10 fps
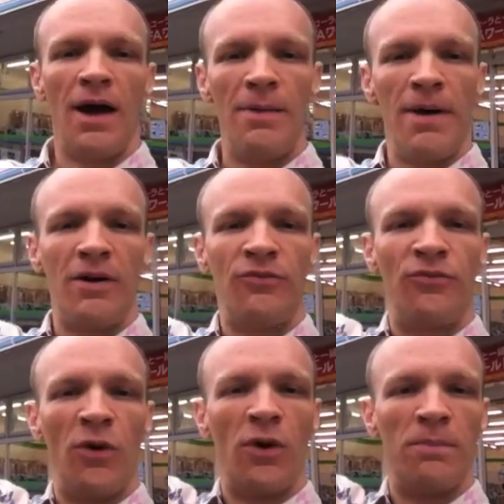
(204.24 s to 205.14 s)
I bought
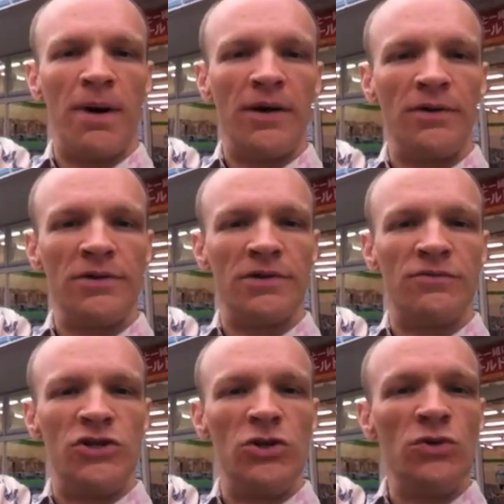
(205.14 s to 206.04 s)
4 bottles of
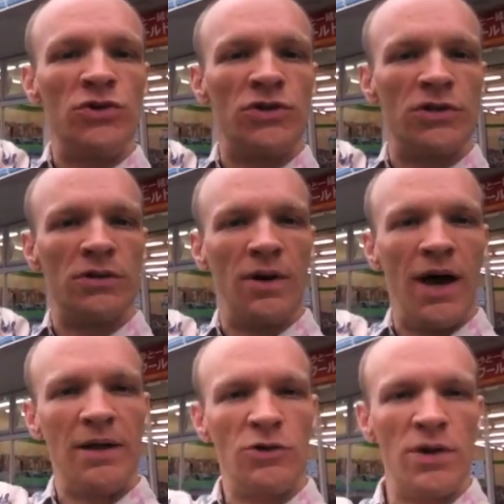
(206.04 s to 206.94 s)
juice
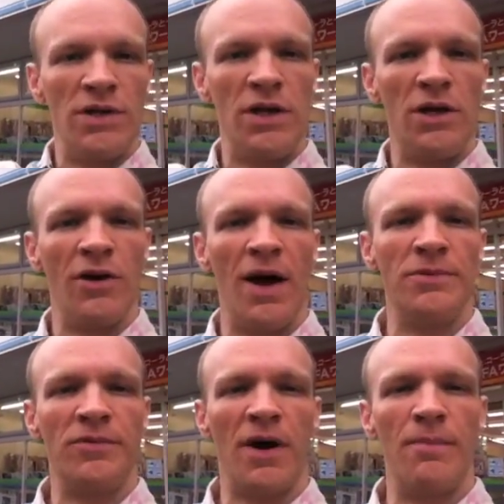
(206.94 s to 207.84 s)
at 20
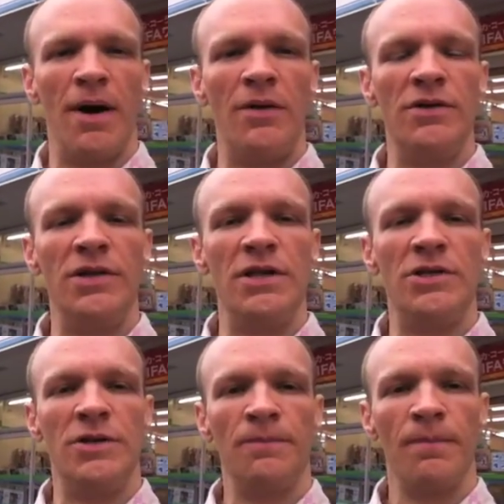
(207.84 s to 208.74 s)
grams of carbohydrates
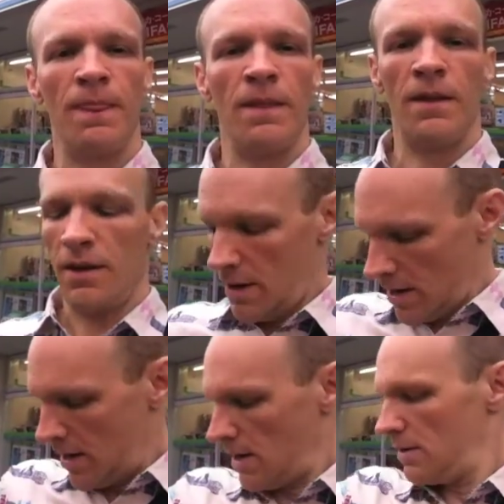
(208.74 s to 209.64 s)
each,
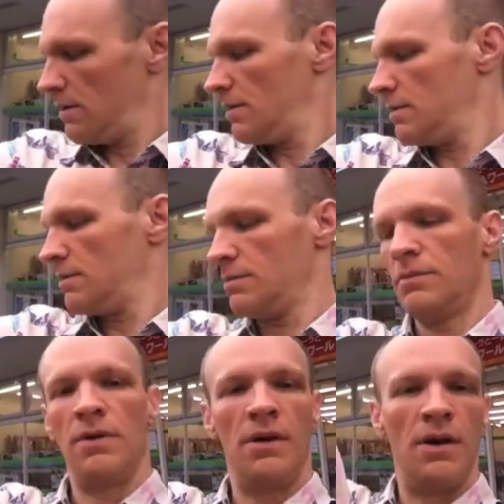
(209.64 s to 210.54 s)
and
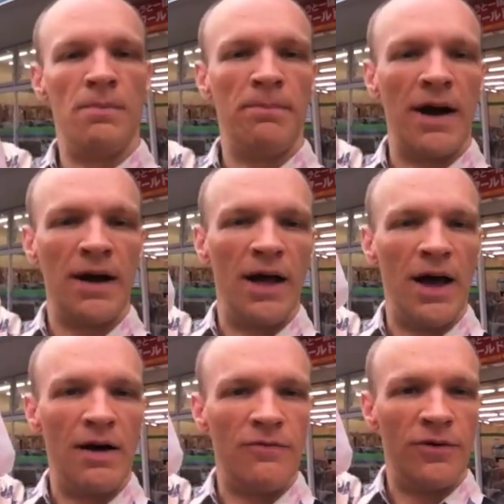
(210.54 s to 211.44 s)
a bottle
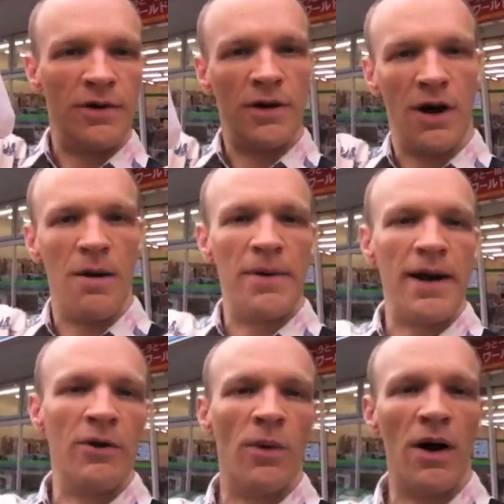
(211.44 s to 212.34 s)
of
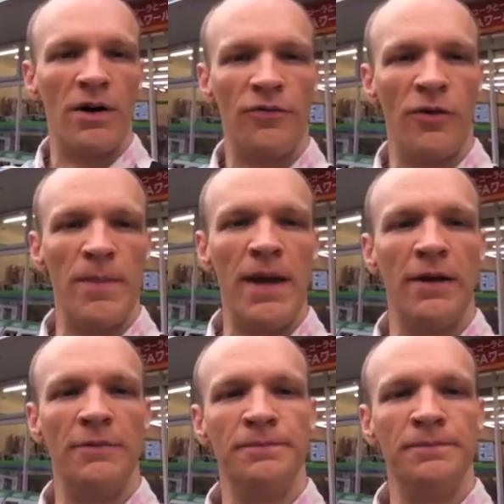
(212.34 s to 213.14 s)
carbonated water for me.